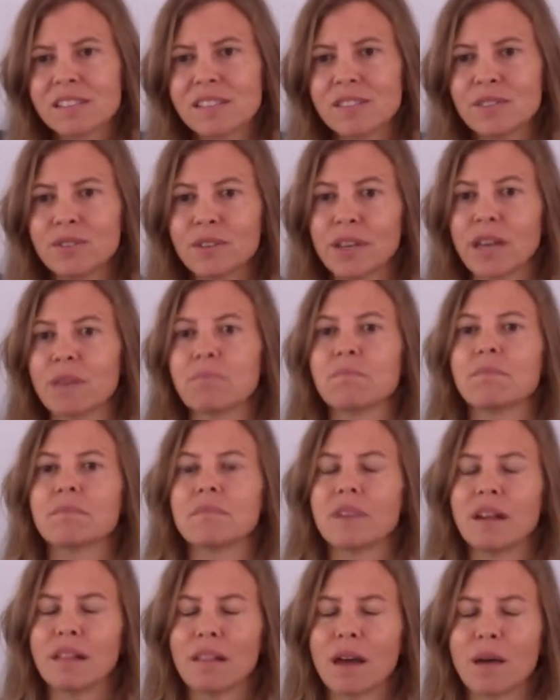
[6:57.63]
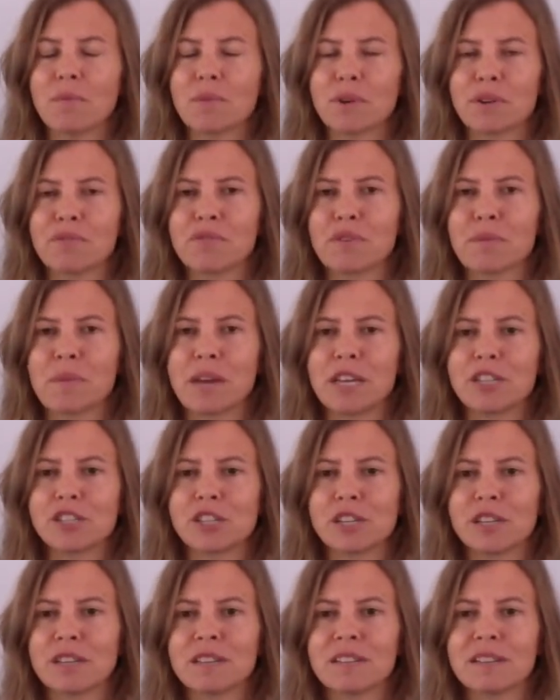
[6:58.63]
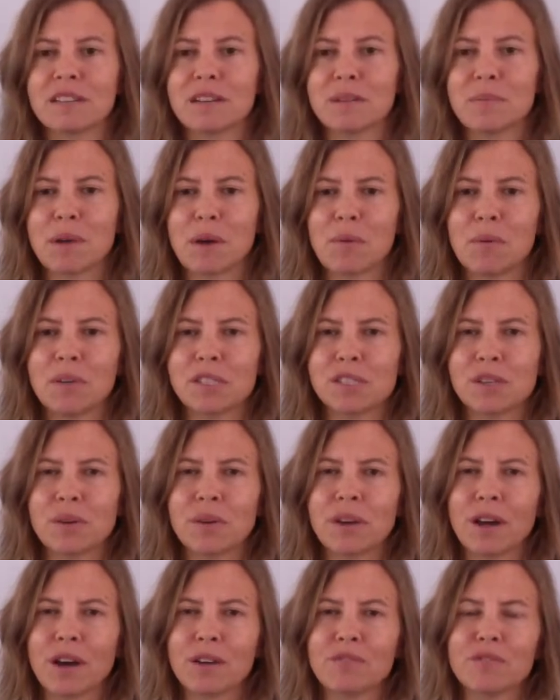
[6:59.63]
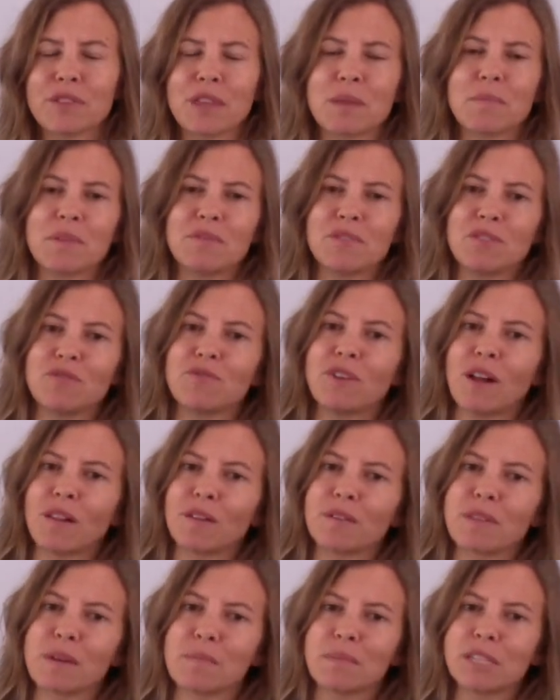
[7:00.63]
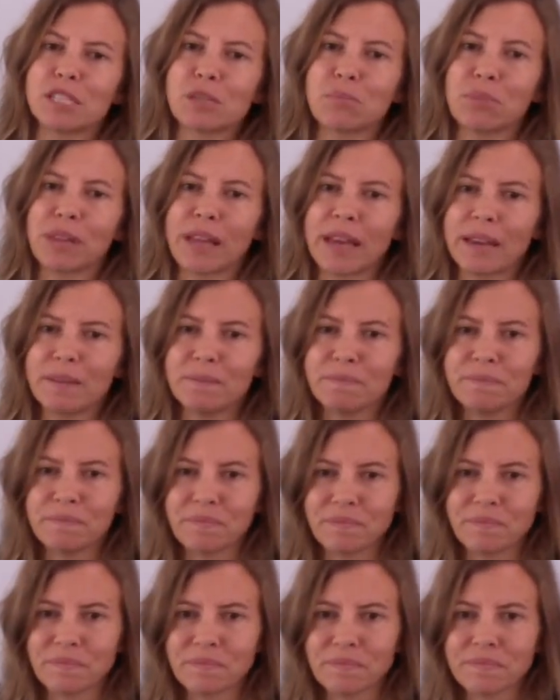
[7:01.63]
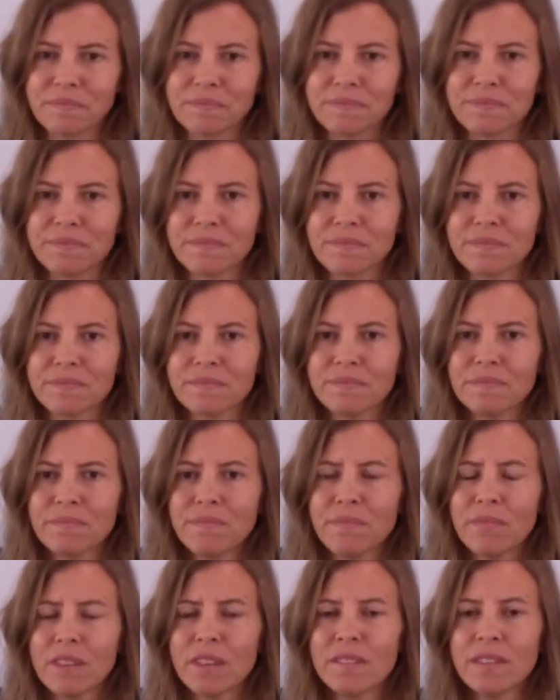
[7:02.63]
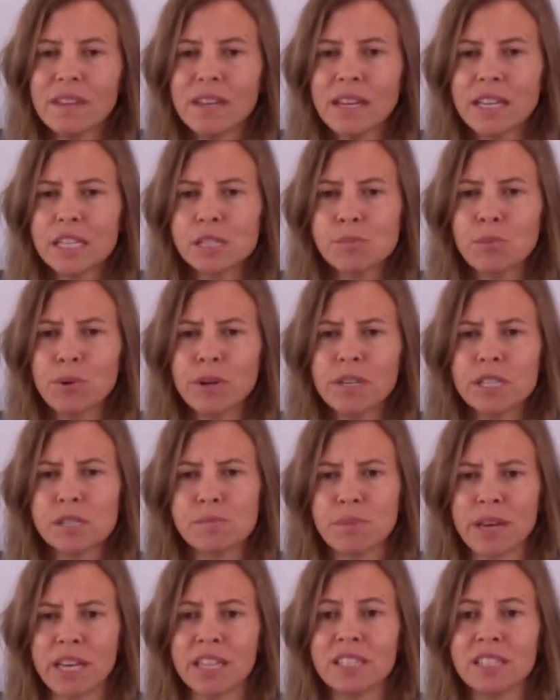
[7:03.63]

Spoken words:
You'll get a lot more information about what's going on for them if you follow them into play. The next point is pay